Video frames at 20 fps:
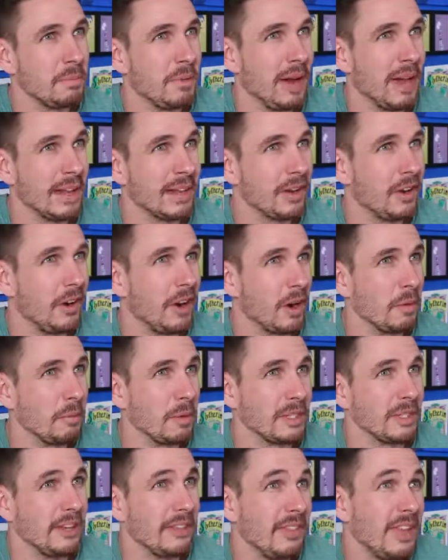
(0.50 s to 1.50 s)
in my car,
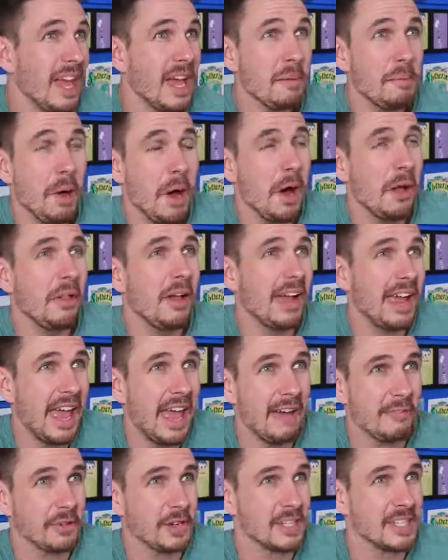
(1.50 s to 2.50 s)
but to them all I
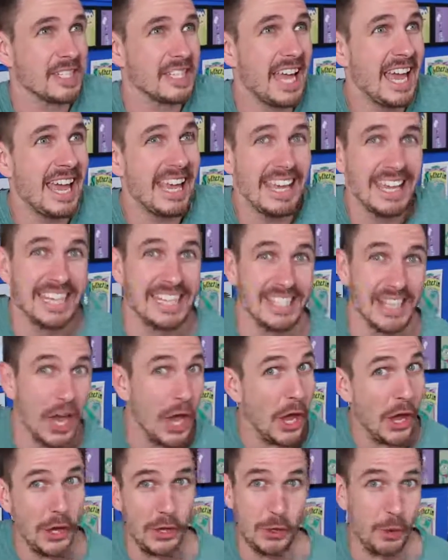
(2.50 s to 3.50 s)
have to say is,
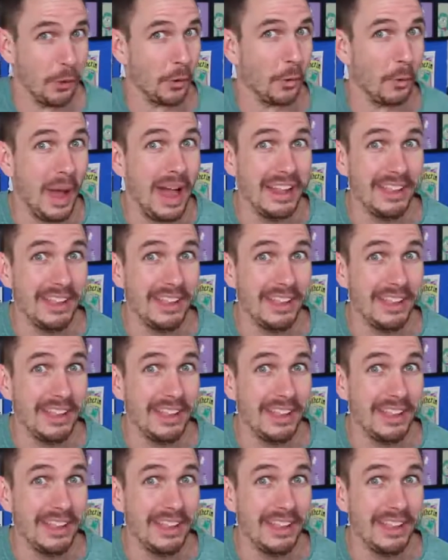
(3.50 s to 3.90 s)
you're